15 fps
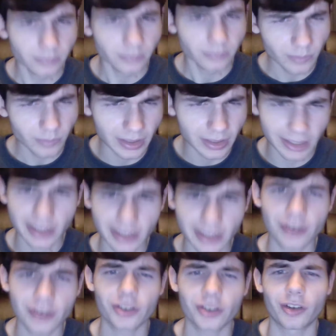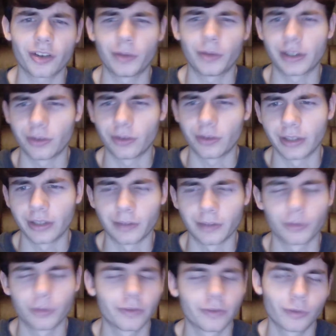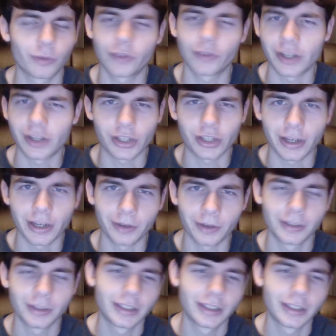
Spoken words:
And they decided, sure, we can do that. We're fight Shadow.